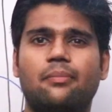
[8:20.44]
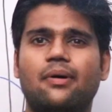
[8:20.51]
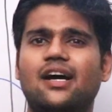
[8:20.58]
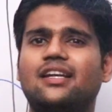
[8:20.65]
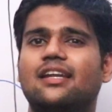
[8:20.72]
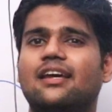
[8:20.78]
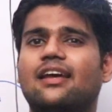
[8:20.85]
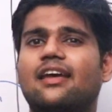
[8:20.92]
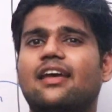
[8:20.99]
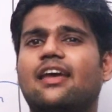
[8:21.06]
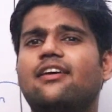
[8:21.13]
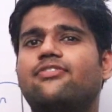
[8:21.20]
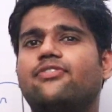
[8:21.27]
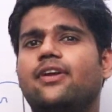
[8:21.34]
But
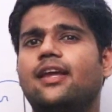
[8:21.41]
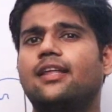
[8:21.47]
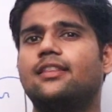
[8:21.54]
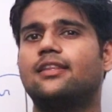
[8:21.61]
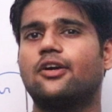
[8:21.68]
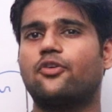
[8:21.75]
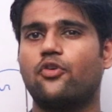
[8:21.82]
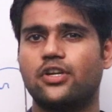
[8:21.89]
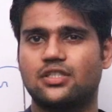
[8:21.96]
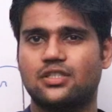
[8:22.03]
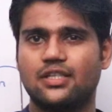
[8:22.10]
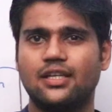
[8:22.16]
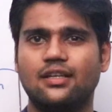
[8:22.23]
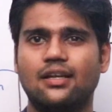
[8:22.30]
if in the
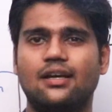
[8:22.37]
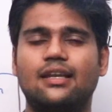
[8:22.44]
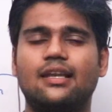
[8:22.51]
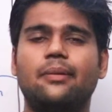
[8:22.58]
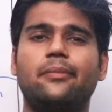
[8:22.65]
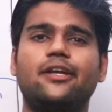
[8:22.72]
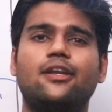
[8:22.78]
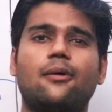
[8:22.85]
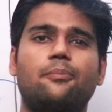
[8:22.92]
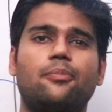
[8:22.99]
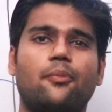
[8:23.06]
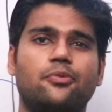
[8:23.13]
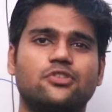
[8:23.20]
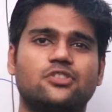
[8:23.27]
question limit of
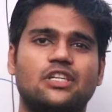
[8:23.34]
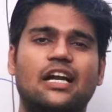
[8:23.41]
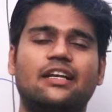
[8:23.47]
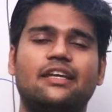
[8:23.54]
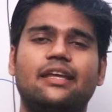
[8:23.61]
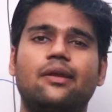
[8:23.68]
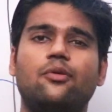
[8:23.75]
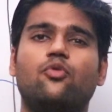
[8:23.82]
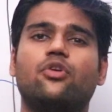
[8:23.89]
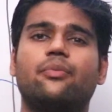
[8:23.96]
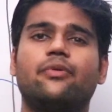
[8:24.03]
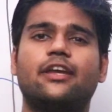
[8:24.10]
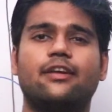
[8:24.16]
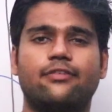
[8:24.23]
proportionality
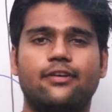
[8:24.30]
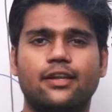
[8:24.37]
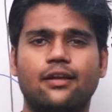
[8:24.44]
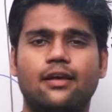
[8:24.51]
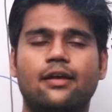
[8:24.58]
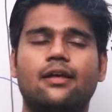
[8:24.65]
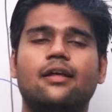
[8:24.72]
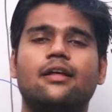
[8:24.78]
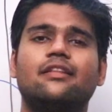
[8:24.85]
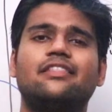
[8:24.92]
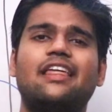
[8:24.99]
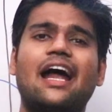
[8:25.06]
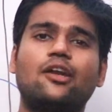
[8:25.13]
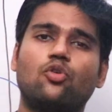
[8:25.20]
would be given,
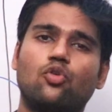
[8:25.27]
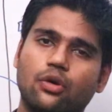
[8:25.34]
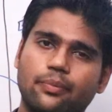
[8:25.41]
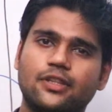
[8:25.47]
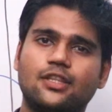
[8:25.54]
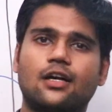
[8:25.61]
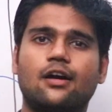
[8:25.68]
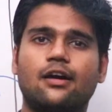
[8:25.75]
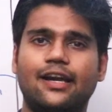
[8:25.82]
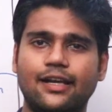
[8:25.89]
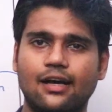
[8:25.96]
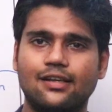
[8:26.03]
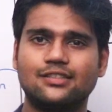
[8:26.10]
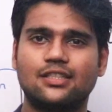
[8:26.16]
that would be the
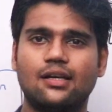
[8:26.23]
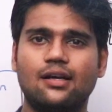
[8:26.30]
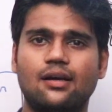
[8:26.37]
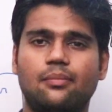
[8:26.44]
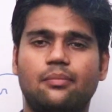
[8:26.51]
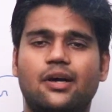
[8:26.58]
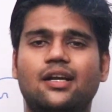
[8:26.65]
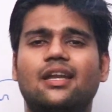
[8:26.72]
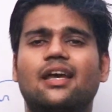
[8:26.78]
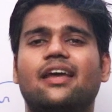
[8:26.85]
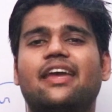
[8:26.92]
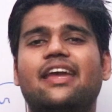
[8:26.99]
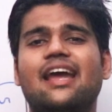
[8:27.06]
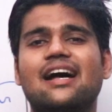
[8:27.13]
correct answer. But
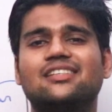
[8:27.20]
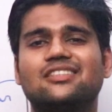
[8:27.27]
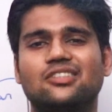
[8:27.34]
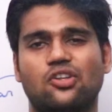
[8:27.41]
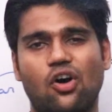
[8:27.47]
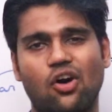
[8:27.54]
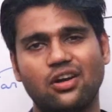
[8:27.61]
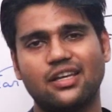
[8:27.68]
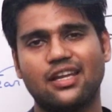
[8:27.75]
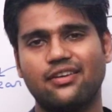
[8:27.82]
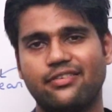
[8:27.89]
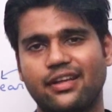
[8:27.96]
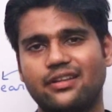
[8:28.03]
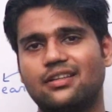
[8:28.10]
he has not
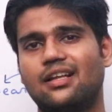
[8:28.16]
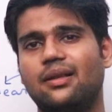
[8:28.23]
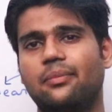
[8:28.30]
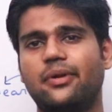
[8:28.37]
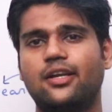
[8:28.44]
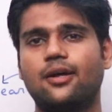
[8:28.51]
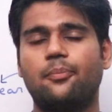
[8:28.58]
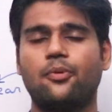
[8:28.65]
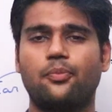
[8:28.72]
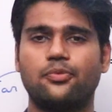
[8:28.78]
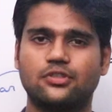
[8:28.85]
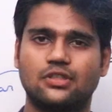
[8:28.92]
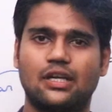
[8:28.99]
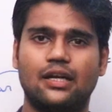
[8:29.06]
given the limit of
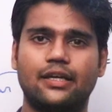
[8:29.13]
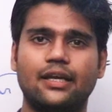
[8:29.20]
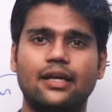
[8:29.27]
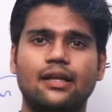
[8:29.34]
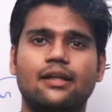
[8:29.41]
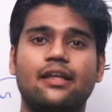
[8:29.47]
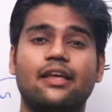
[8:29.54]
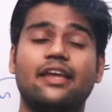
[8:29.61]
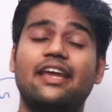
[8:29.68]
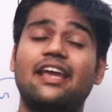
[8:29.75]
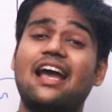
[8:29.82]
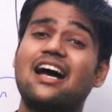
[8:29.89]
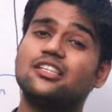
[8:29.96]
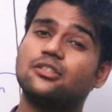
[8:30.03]
proportionality.
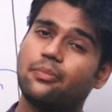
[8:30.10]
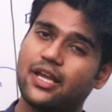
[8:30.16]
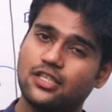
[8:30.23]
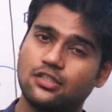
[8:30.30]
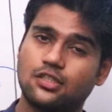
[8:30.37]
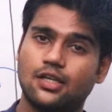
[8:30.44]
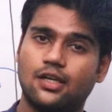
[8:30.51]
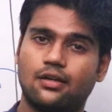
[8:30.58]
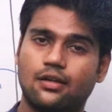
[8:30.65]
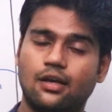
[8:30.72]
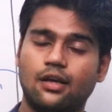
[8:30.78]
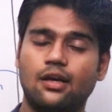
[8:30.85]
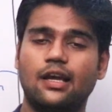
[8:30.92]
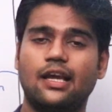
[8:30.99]
He has mentioned
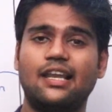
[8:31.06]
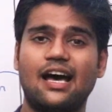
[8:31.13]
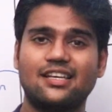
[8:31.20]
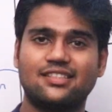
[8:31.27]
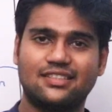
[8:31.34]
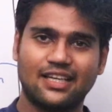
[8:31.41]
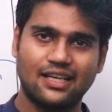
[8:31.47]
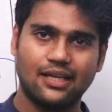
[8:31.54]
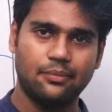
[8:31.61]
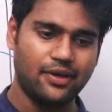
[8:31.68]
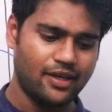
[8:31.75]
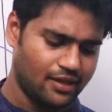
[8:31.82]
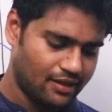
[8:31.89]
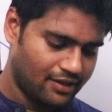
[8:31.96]
elastic
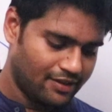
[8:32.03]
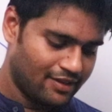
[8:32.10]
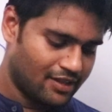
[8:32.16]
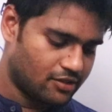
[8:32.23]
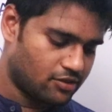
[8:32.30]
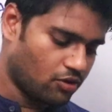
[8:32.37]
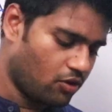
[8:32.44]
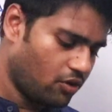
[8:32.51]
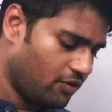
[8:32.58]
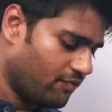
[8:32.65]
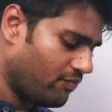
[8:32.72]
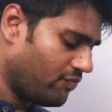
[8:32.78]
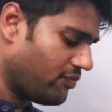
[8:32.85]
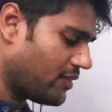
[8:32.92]
limit.
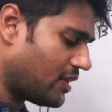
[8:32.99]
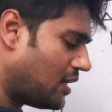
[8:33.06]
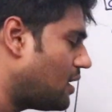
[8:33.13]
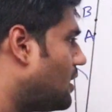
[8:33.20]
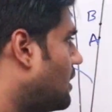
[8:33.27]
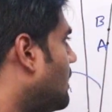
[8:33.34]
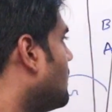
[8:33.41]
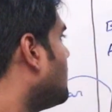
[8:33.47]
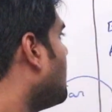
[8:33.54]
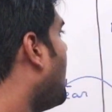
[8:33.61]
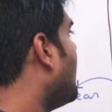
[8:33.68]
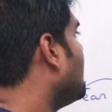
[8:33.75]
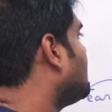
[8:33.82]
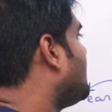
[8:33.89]
So the
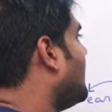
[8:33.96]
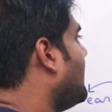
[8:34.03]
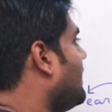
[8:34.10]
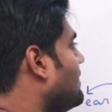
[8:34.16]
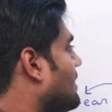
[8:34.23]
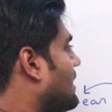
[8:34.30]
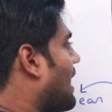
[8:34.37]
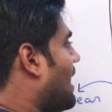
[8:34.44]
answer is